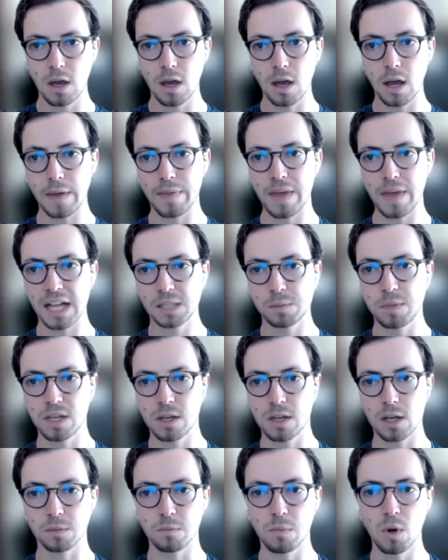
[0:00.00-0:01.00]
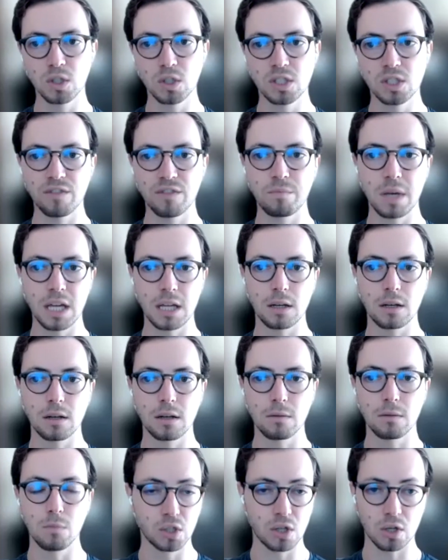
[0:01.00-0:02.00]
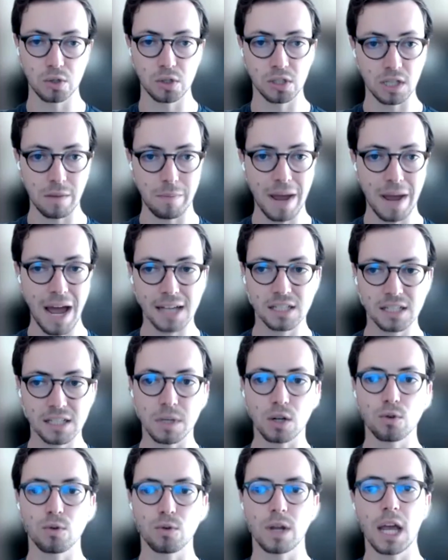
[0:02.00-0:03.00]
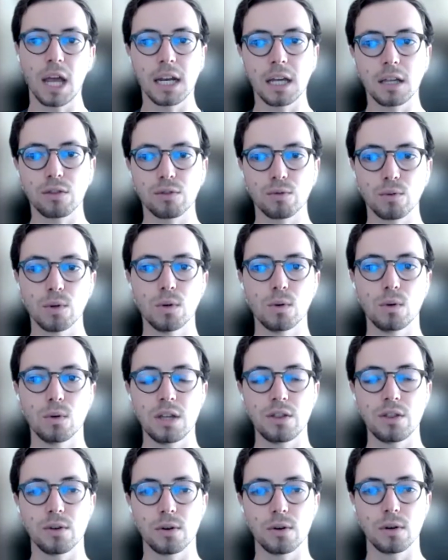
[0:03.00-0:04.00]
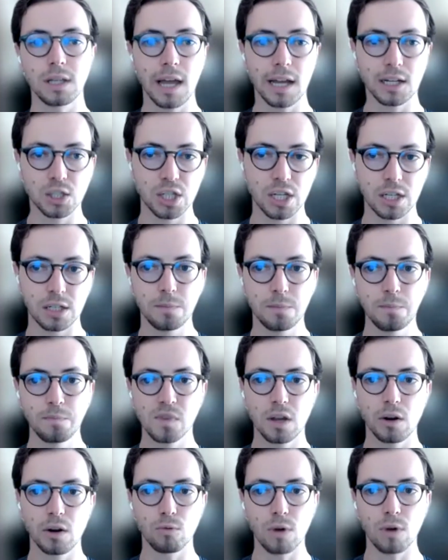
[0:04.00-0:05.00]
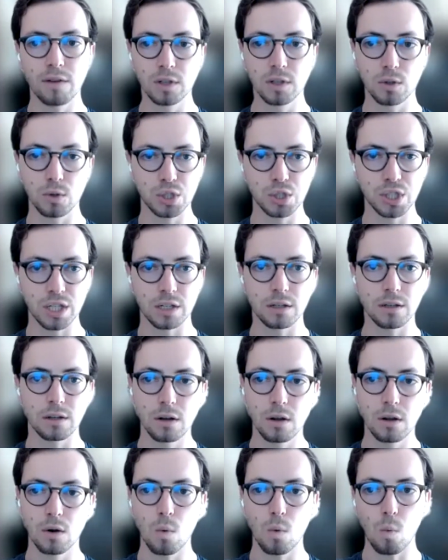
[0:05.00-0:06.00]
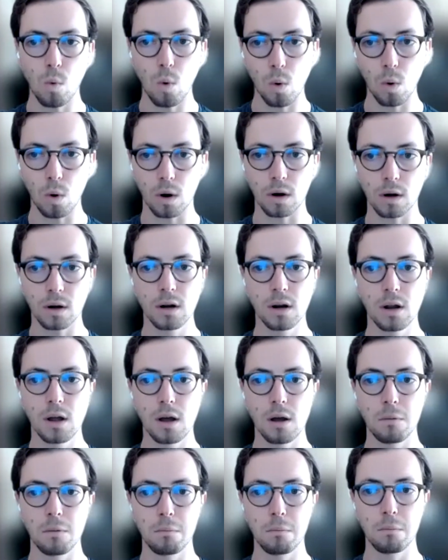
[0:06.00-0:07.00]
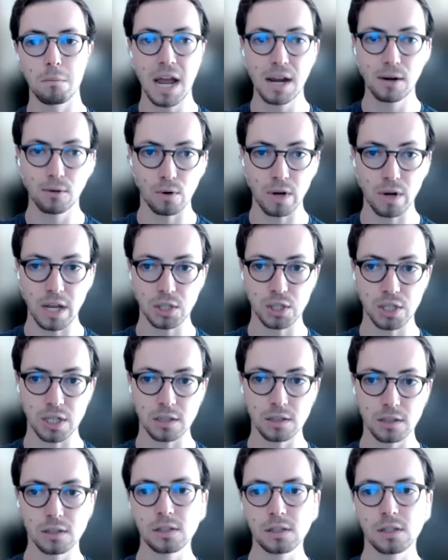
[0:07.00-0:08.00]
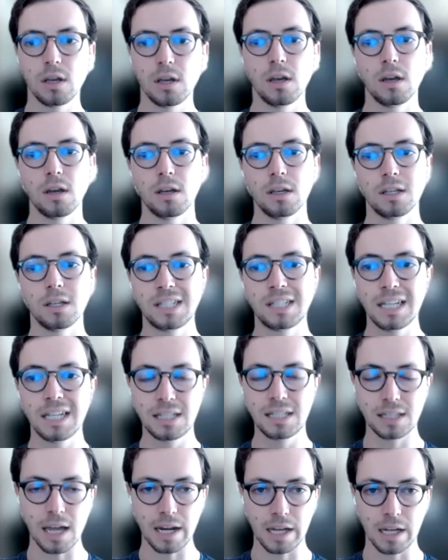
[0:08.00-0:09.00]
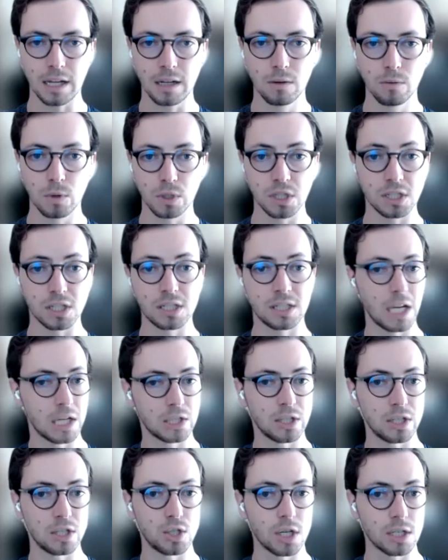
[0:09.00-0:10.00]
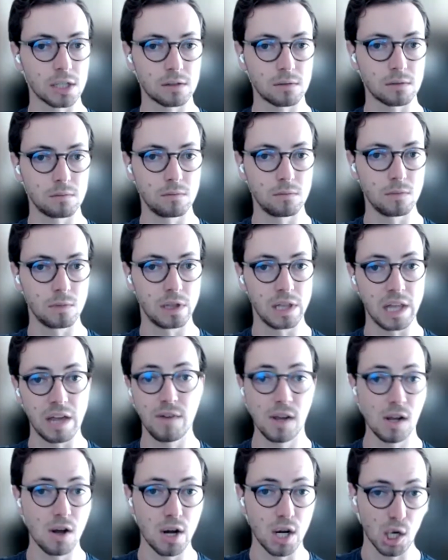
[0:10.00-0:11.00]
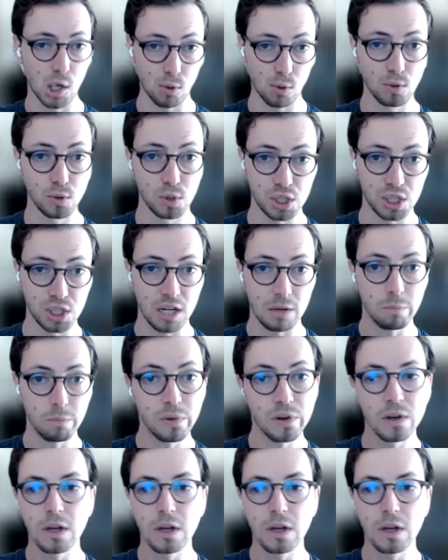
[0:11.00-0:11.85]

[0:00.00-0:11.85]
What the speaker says: And that's because most countries in the past have been created through either election, revolution, war, micronations, seasteading, which is essentially just living on a cruise ship,